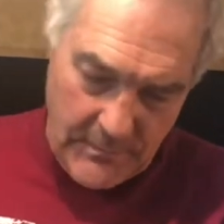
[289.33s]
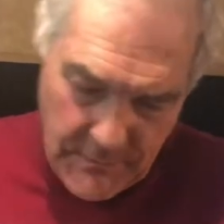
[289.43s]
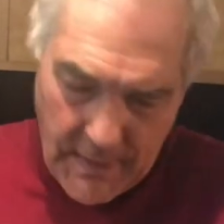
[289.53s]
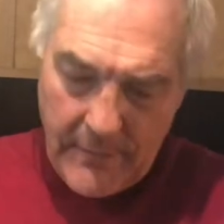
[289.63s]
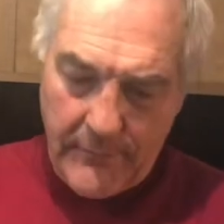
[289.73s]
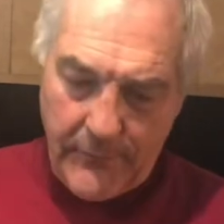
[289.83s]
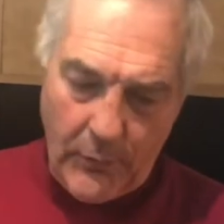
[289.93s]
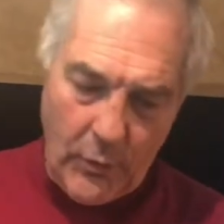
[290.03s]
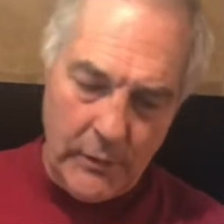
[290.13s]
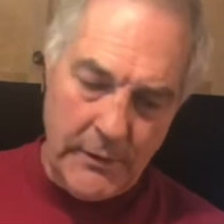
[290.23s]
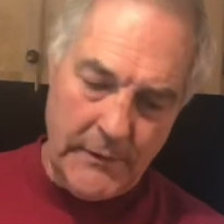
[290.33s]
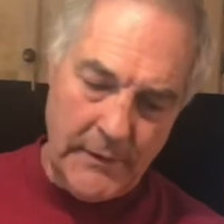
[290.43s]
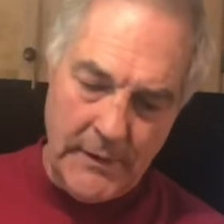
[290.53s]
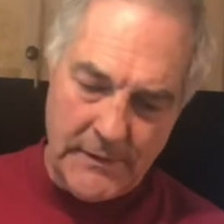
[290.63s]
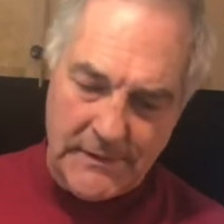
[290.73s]
that fold into
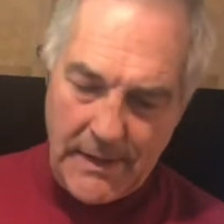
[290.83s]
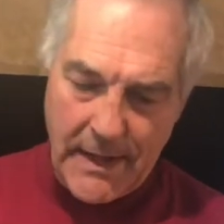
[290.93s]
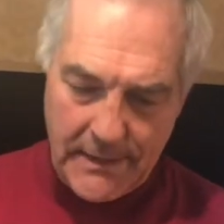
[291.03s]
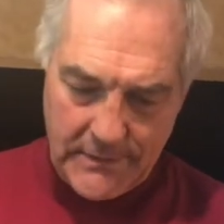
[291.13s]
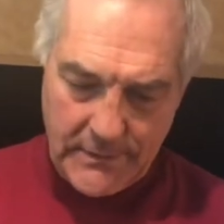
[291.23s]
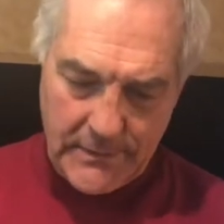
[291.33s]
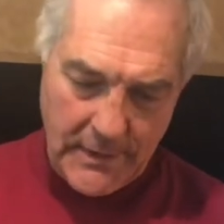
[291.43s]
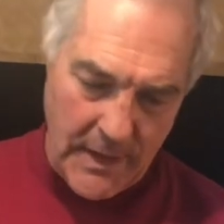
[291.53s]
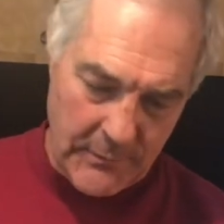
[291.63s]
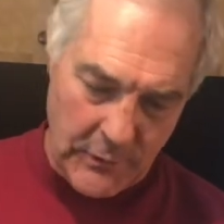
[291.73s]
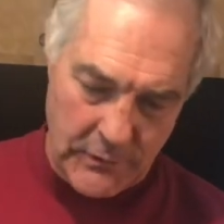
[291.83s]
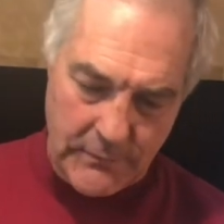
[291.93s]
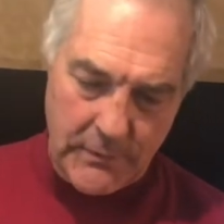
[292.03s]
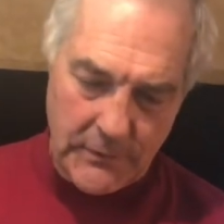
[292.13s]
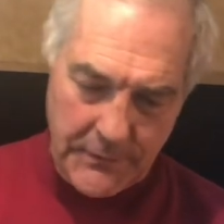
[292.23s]
the inside so the top looks
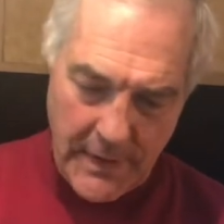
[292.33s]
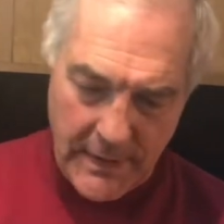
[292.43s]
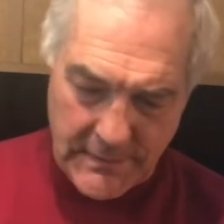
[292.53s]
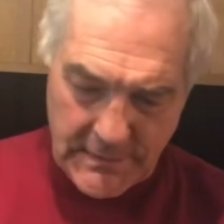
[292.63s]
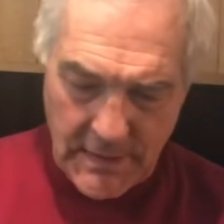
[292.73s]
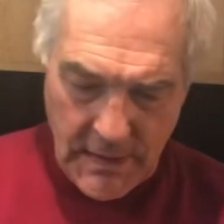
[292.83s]
real nice.